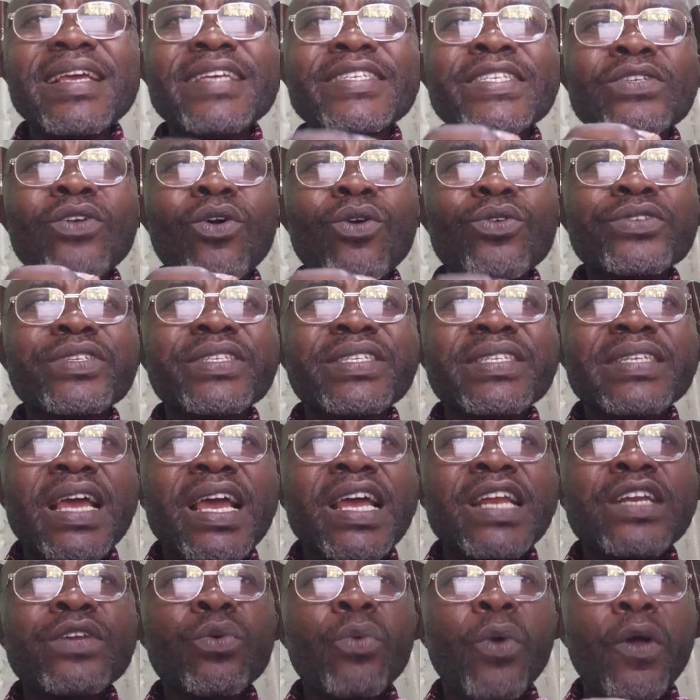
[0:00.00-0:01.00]
is
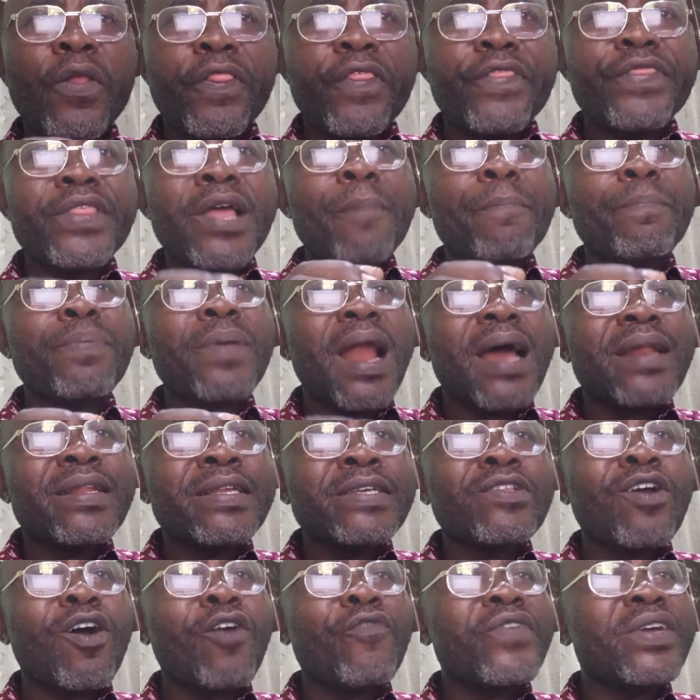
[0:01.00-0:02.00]
concerned with the
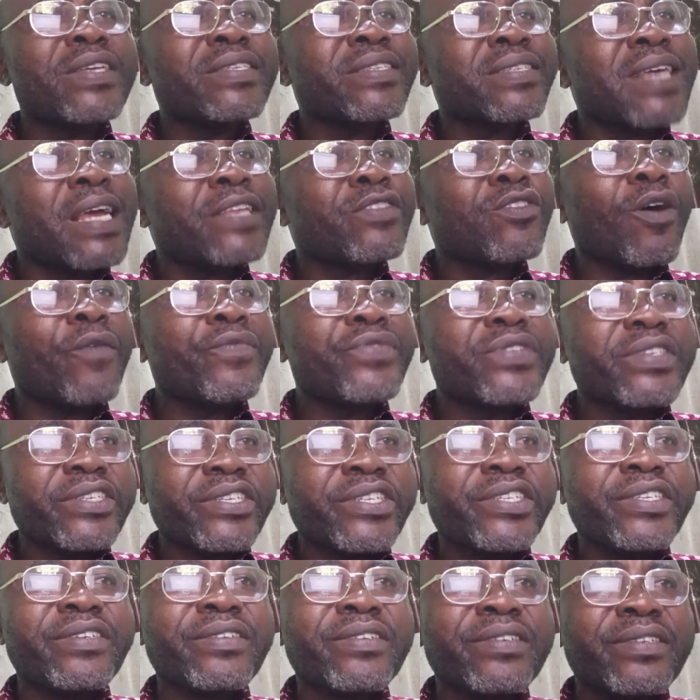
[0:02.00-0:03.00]
planning of a set of
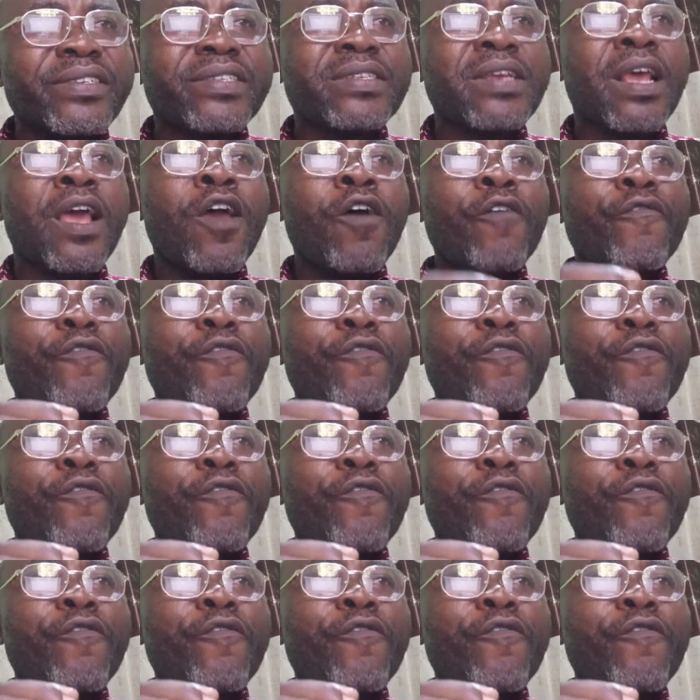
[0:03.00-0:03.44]
decisions